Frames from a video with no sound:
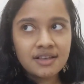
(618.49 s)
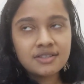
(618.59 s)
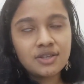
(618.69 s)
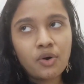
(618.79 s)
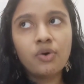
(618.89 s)

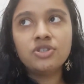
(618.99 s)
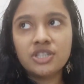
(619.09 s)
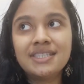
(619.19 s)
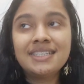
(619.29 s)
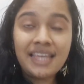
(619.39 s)
So
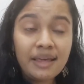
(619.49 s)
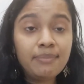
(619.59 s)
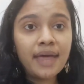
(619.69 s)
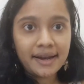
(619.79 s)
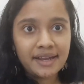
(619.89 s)
just
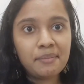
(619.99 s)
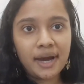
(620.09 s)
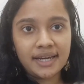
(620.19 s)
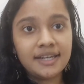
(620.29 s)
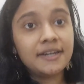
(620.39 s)
keep that in
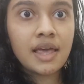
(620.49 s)
mind.